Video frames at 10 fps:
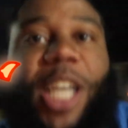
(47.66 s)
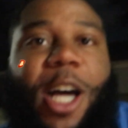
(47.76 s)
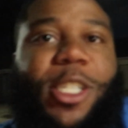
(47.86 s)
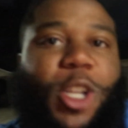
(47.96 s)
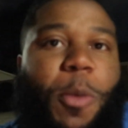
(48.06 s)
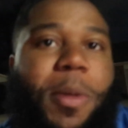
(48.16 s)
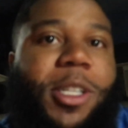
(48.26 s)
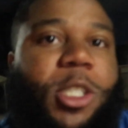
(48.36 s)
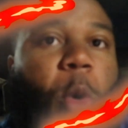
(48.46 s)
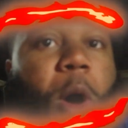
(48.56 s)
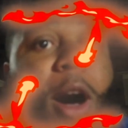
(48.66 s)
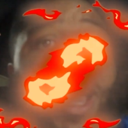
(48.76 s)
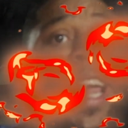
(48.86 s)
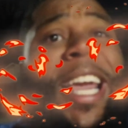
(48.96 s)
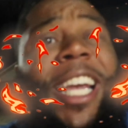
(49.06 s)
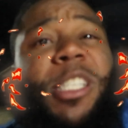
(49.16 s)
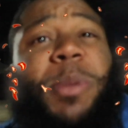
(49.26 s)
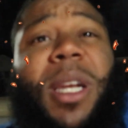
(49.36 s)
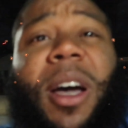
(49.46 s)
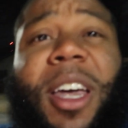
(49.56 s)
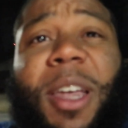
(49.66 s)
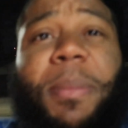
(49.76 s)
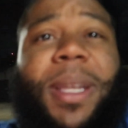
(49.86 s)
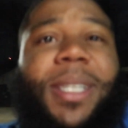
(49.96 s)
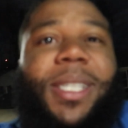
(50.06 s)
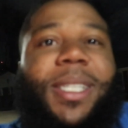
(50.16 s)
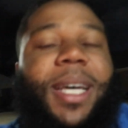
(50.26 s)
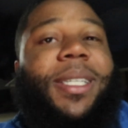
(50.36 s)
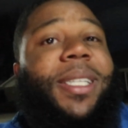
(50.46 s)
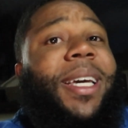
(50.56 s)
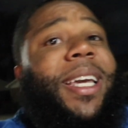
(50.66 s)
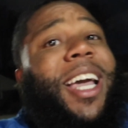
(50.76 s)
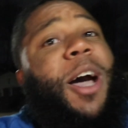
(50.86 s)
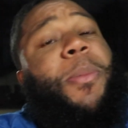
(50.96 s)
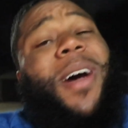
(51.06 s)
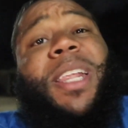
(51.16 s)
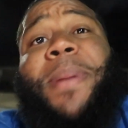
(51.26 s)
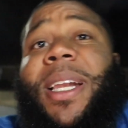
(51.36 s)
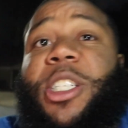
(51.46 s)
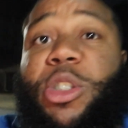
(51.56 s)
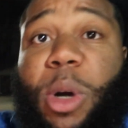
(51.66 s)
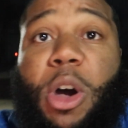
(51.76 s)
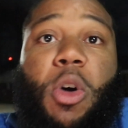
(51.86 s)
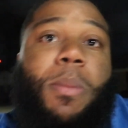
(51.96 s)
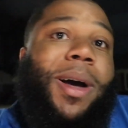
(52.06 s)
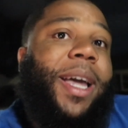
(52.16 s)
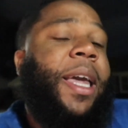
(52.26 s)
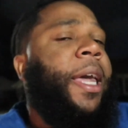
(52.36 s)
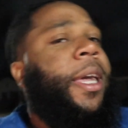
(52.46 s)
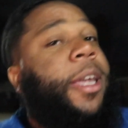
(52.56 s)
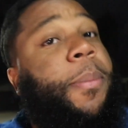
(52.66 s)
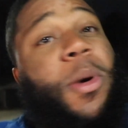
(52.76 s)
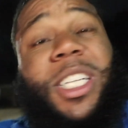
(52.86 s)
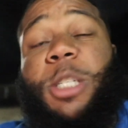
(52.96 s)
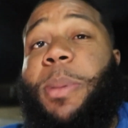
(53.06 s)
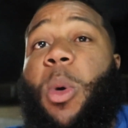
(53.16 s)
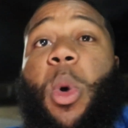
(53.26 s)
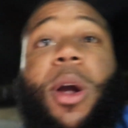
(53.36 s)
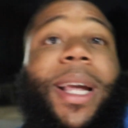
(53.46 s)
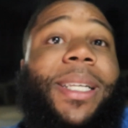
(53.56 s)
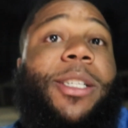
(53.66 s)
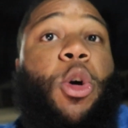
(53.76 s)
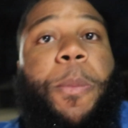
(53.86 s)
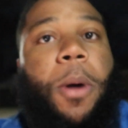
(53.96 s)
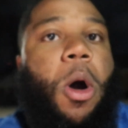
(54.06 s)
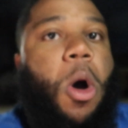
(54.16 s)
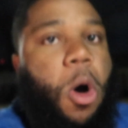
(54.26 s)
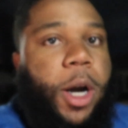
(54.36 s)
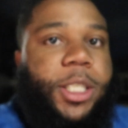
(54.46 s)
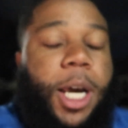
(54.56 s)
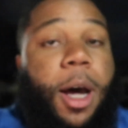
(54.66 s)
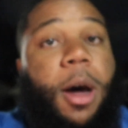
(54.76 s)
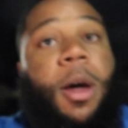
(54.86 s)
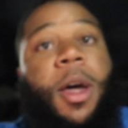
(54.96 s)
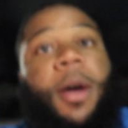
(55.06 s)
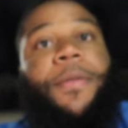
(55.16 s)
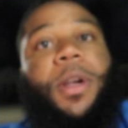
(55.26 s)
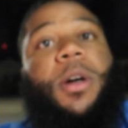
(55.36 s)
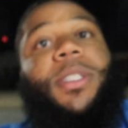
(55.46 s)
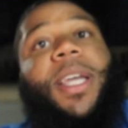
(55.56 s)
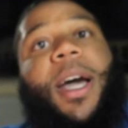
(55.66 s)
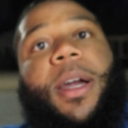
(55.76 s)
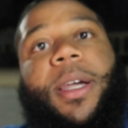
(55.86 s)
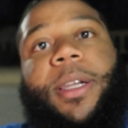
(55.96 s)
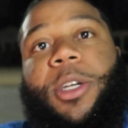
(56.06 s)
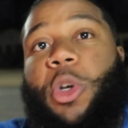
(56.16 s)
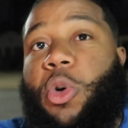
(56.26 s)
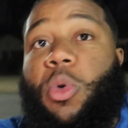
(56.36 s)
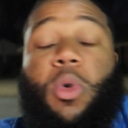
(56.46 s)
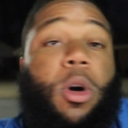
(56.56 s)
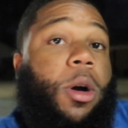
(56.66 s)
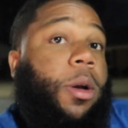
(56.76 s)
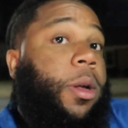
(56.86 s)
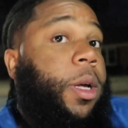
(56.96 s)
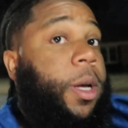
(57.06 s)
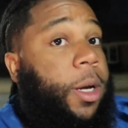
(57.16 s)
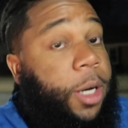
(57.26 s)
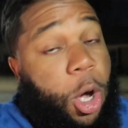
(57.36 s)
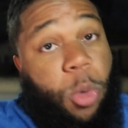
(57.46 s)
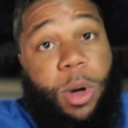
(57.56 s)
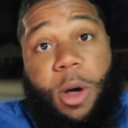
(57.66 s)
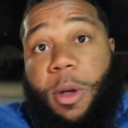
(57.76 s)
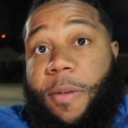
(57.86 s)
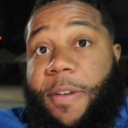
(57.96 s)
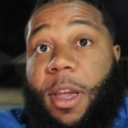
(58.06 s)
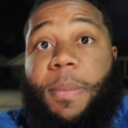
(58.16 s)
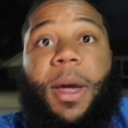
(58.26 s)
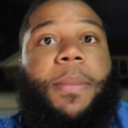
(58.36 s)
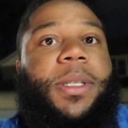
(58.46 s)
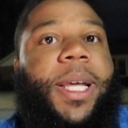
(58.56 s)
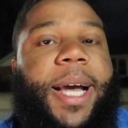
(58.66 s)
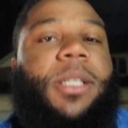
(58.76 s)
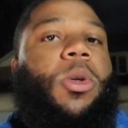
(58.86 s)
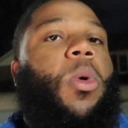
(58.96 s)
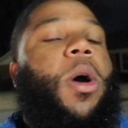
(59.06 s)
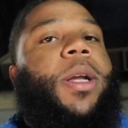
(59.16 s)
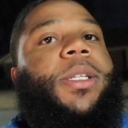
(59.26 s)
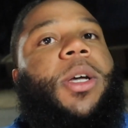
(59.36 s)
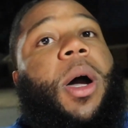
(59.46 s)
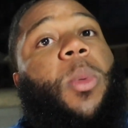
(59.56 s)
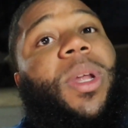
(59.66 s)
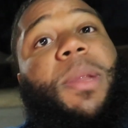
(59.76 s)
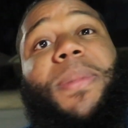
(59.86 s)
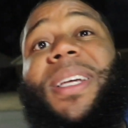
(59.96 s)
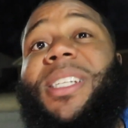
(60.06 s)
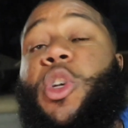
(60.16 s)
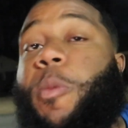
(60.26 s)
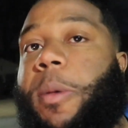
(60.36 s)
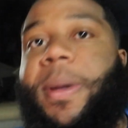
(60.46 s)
y'all so much, squad. It's been a good minute since I seen y'all, probably about a strong month. Your boy just been working super hard, y'all. For those of y'all that do or don't know, you feel me, I'm a tattoo artist, so I really been super